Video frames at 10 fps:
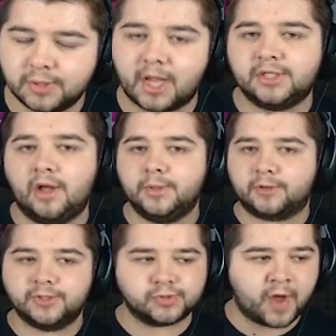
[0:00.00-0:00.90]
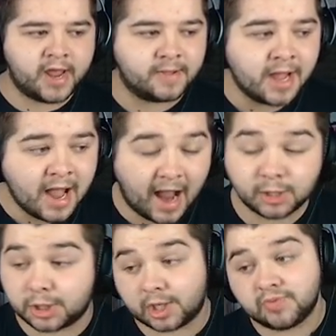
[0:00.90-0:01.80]
Fati over in Spain. And
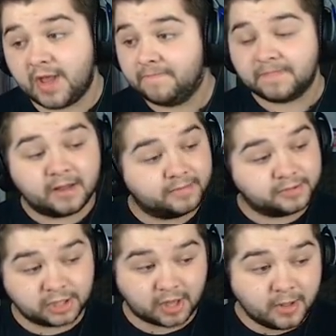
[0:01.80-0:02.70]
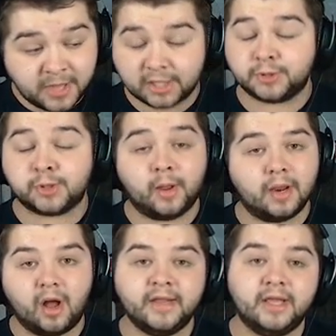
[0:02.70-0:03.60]
trust me, just this front
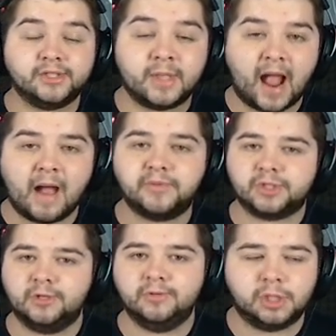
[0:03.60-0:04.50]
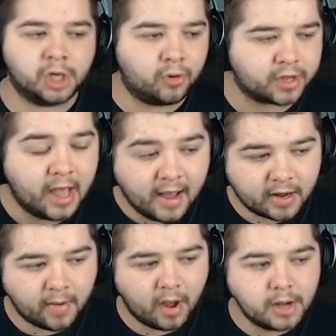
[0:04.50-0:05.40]
line is an absolute joke.
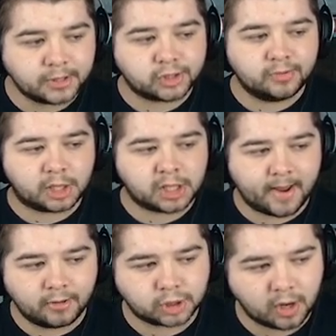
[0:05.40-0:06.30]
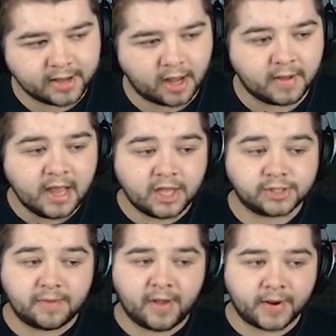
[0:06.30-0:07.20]
Going over to the shadow striker is
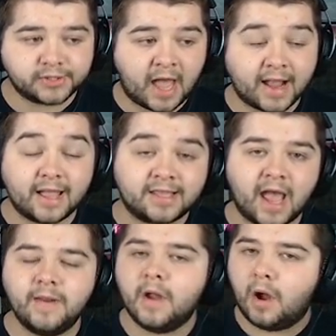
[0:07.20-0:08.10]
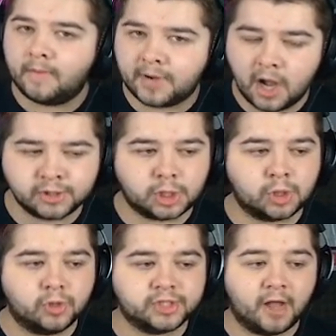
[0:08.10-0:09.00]
going to be on attack, again, on pass at
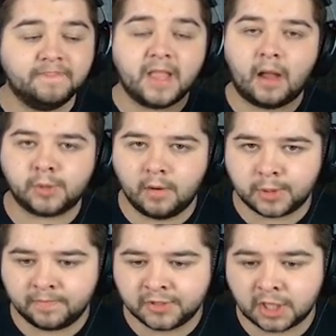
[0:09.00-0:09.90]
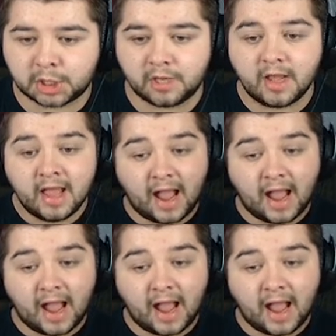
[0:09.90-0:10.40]
shorter and roam from position.